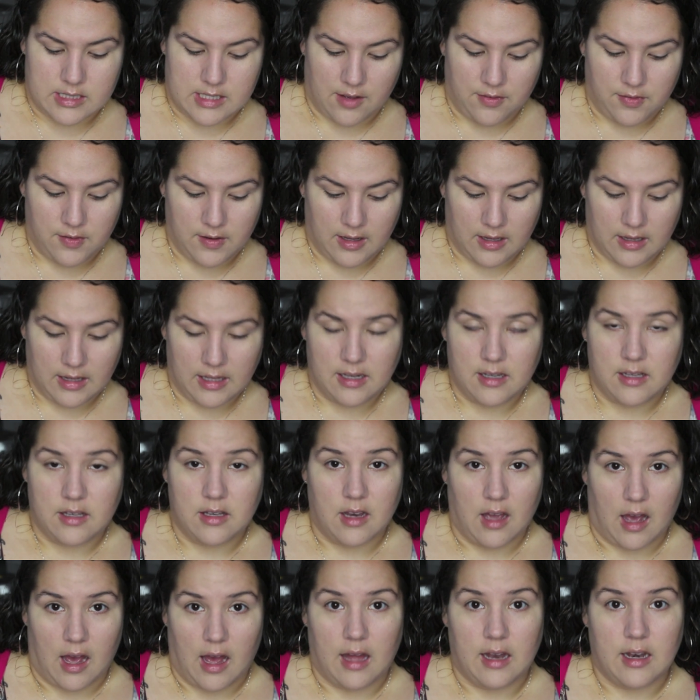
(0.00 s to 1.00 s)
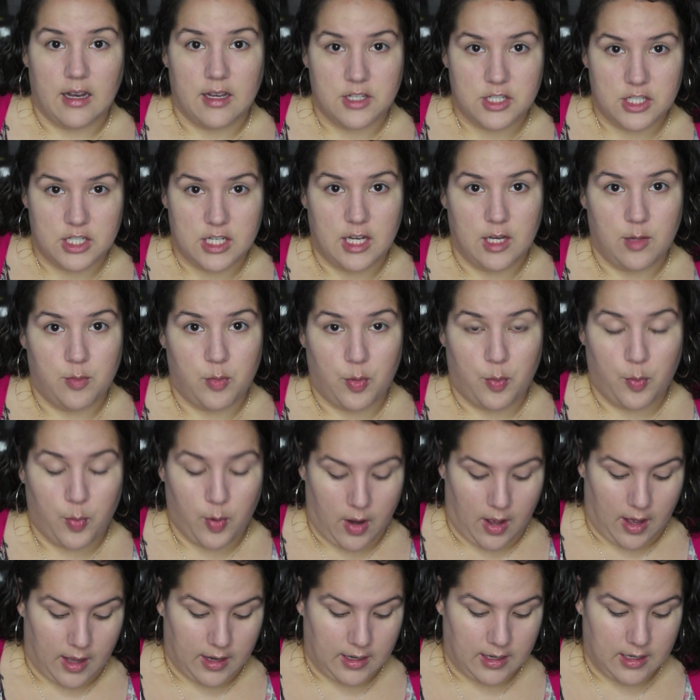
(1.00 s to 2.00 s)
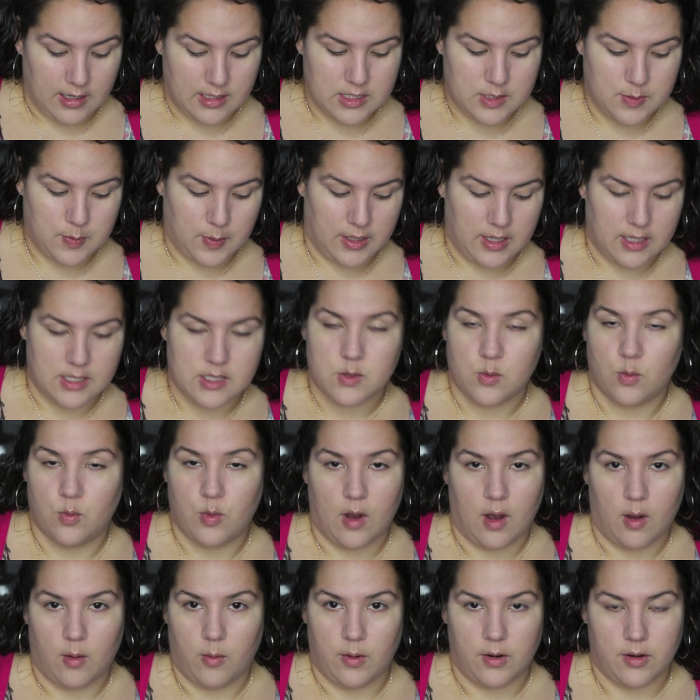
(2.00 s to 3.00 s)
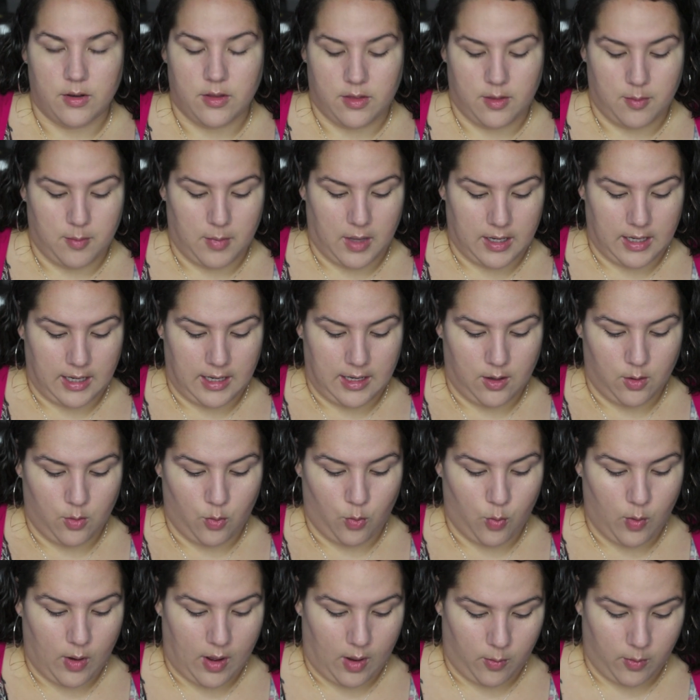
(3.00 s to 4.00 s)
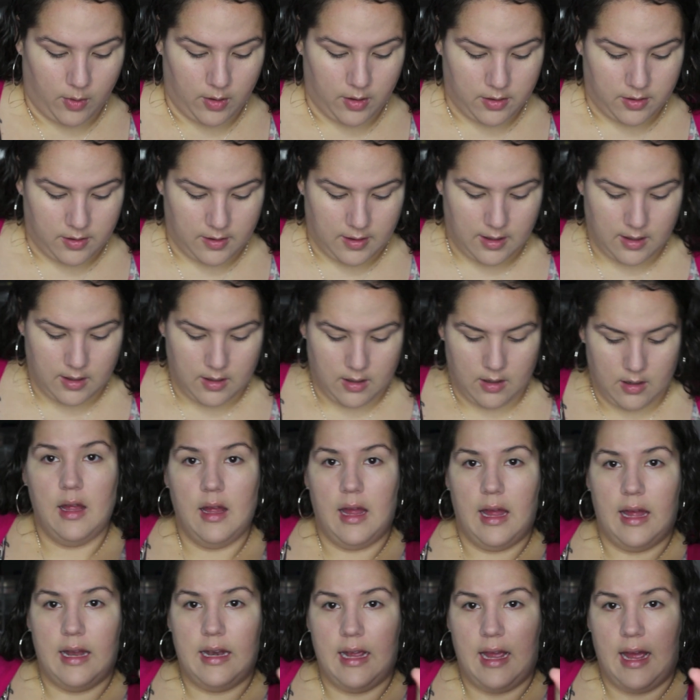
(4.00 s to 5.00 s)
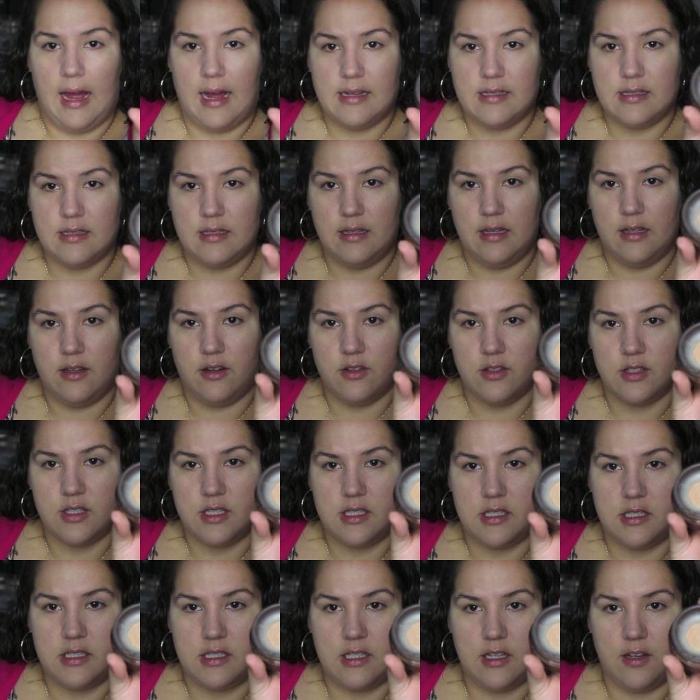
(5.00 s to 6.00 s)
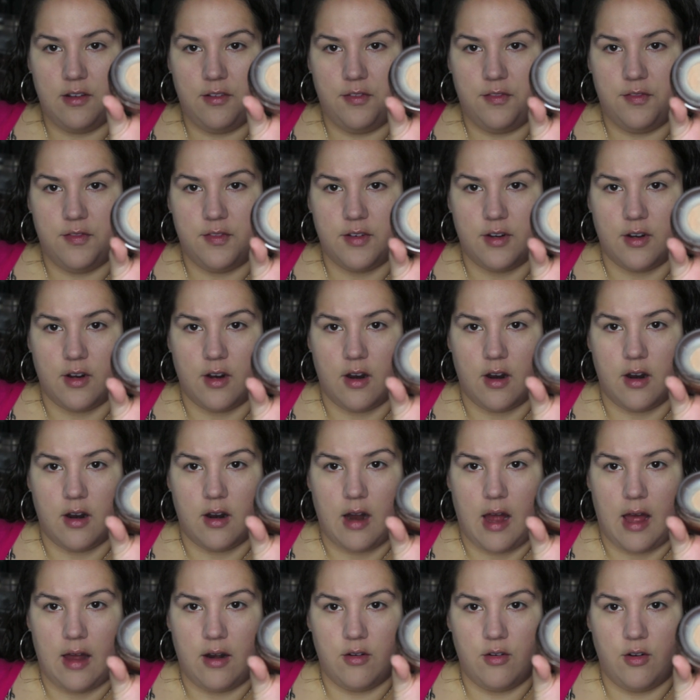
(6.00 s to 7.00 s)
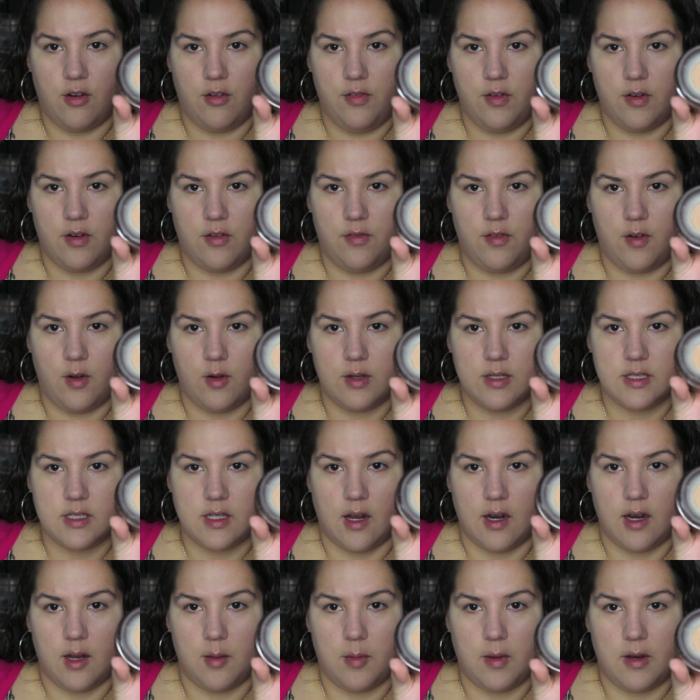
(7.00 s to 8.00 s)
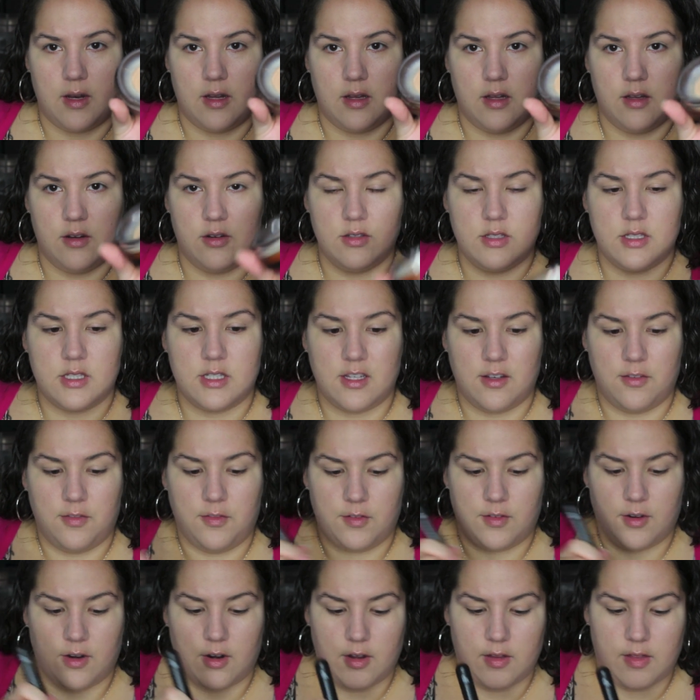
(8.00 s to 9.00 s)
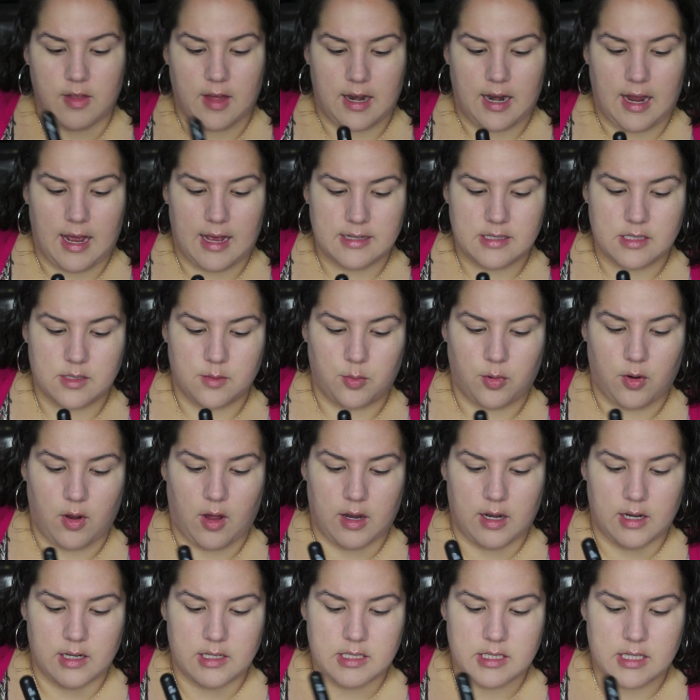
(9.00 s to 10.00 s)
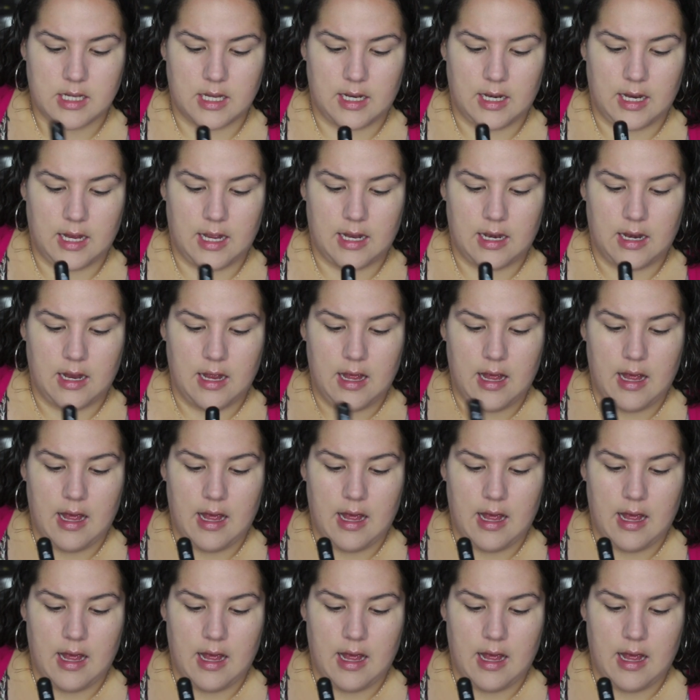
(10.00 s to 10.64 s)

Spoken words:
definitely not a cheap product, but it's well worth the money, well worth it. And it has a little sifter, I don't know if it'll focus on it, but a little sifter that has the product in it.